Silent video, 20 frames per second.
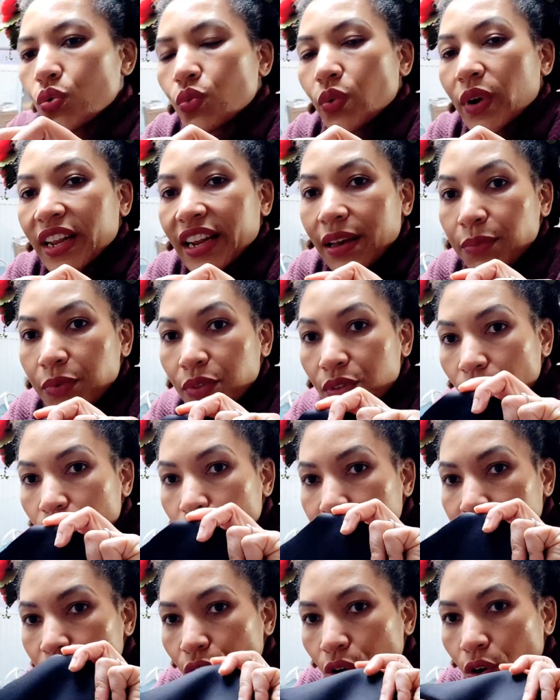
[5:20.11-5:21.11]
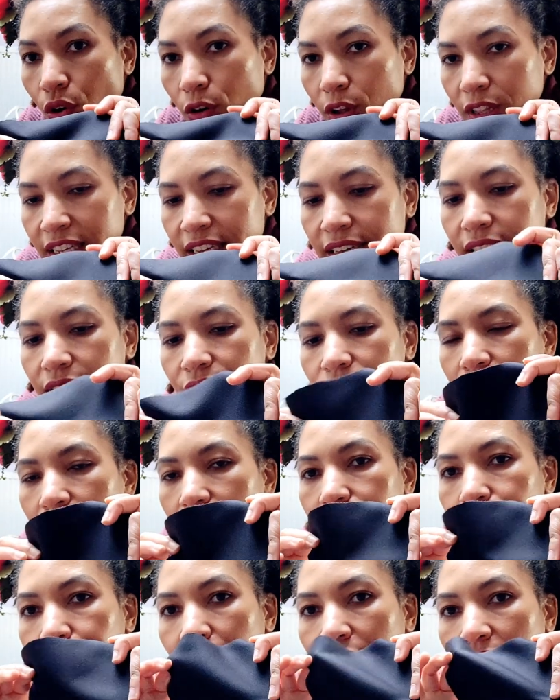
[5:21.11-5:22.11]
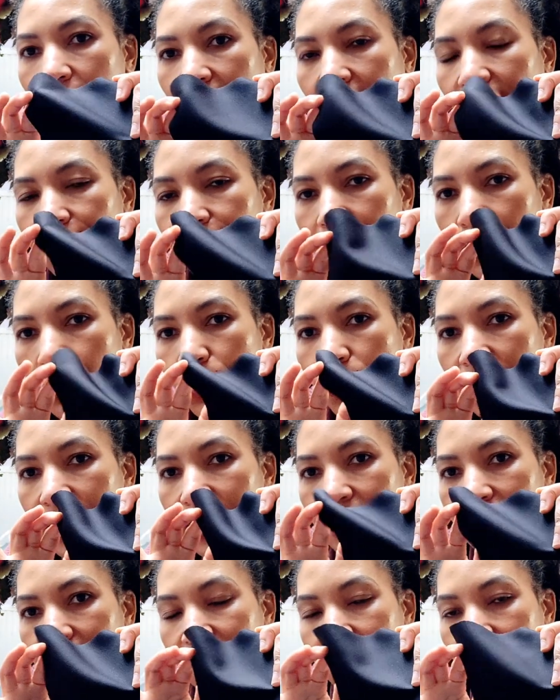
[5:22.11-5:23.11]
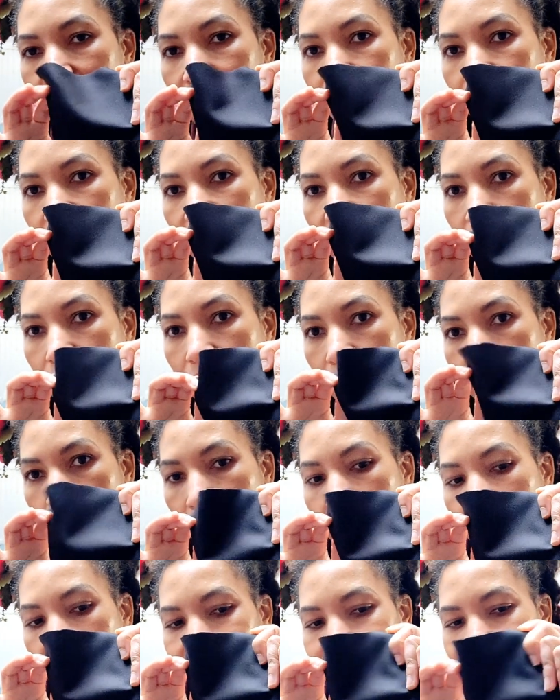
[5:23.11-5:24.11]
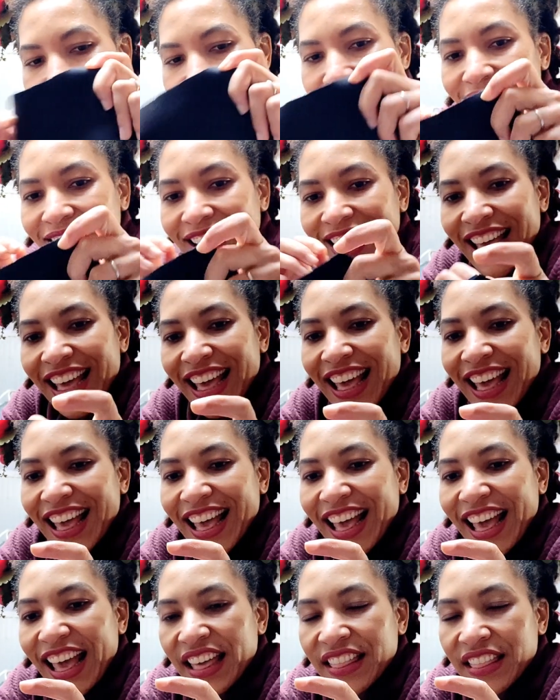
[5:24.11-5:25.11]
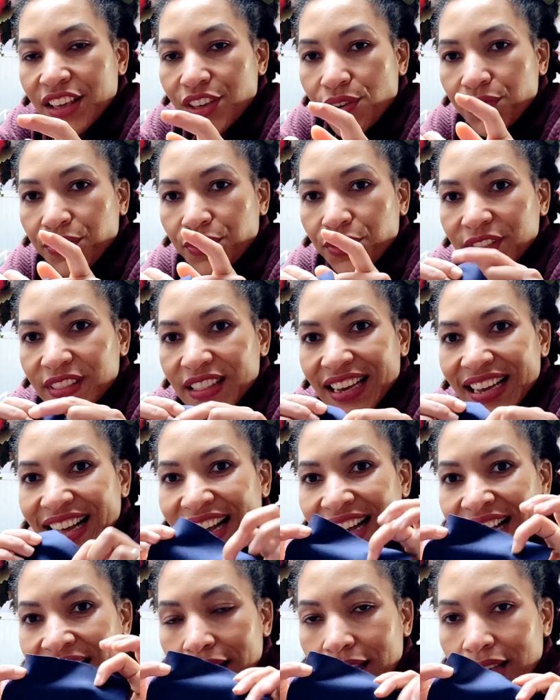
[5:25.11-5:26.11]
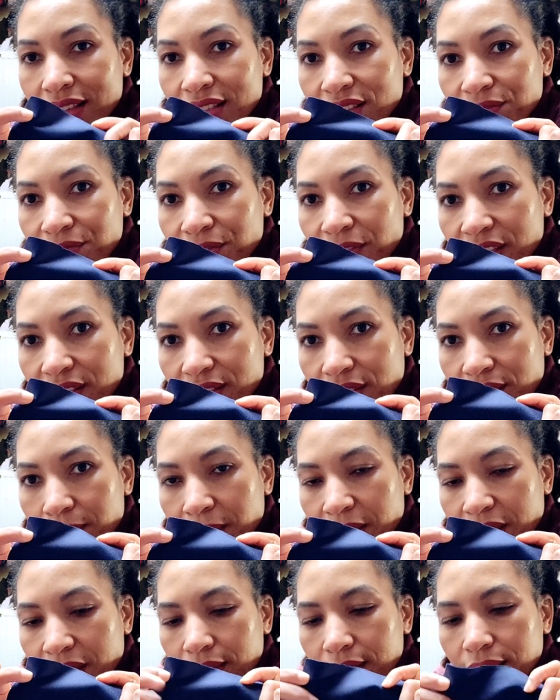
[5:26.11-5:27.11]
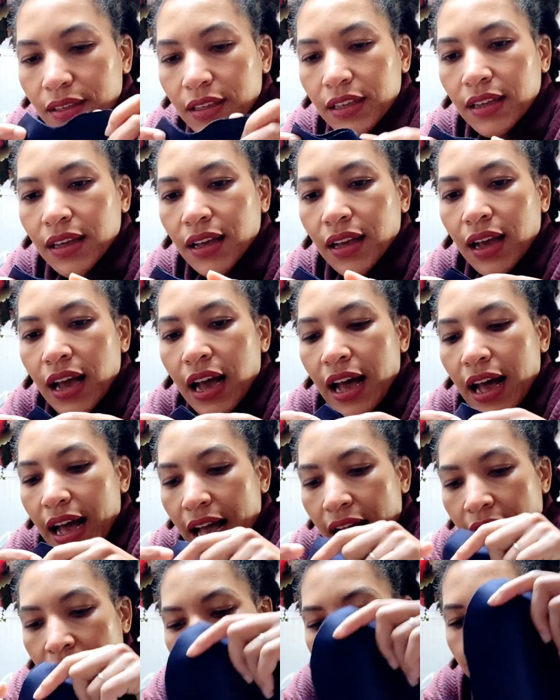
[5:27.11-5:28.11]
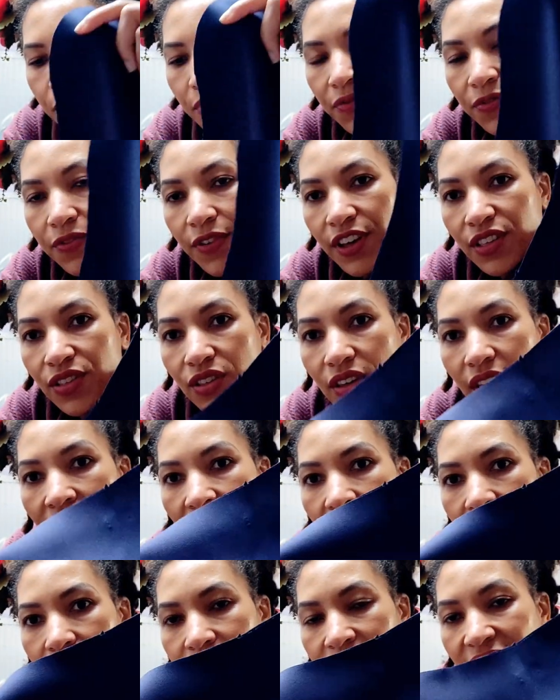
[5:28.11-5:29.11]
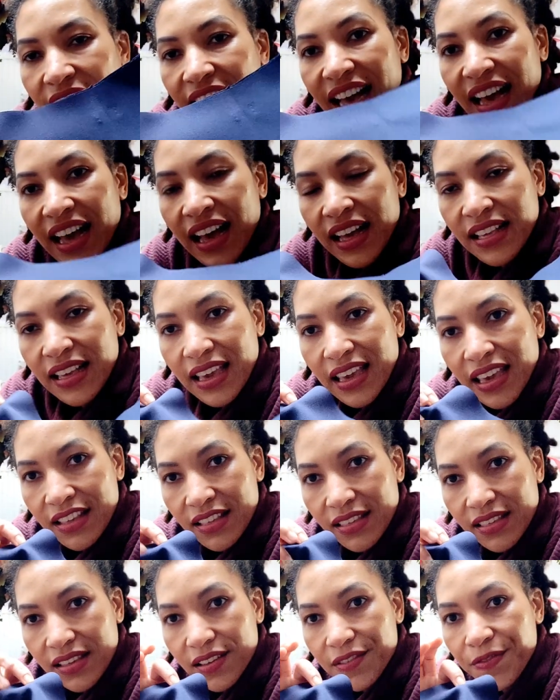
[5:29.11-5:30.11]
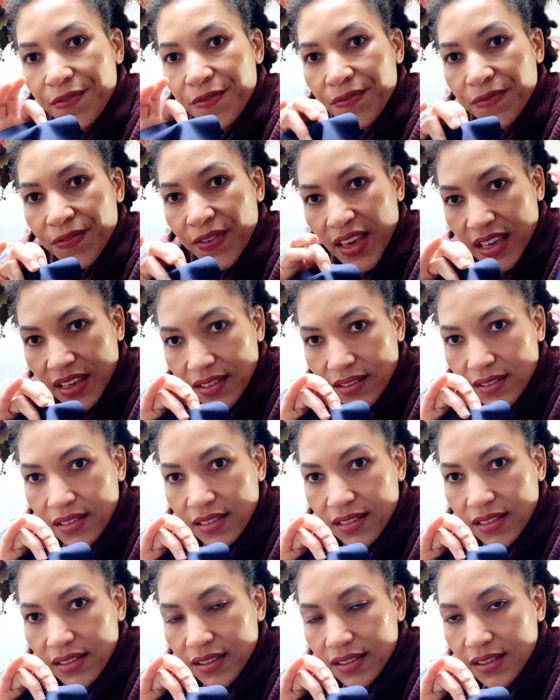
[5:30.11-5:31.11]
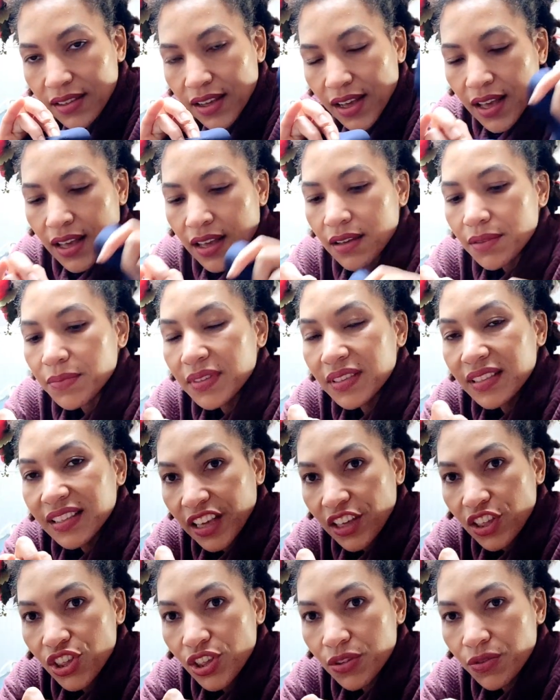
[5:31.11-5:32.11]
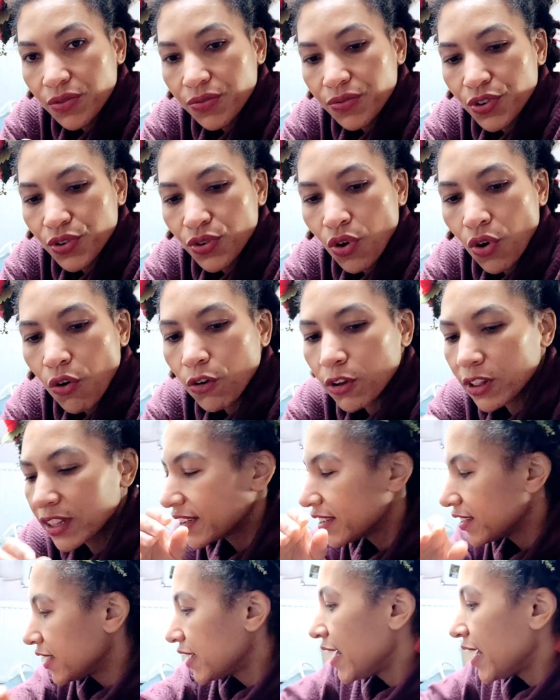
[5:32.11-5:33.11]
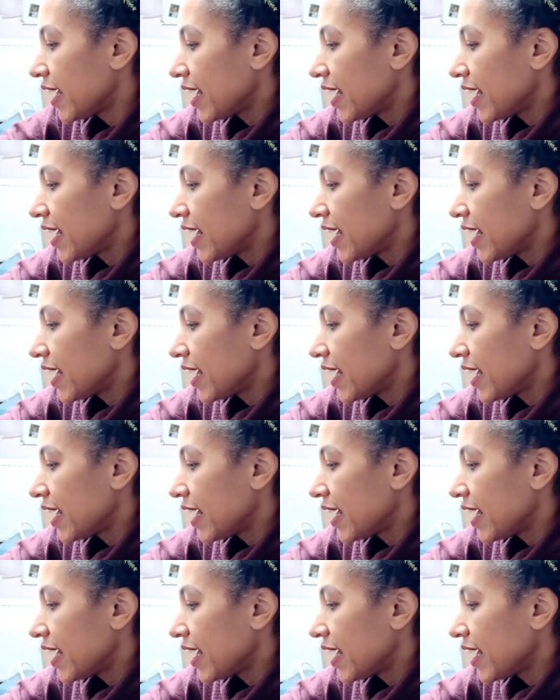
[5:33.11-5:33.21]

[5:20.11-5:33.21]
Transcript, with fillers: when I'm sewing collars, you have the one interfaced bit and then you've got the uninterfaced bit. I prefer to have the uninterfaced um, section of the collar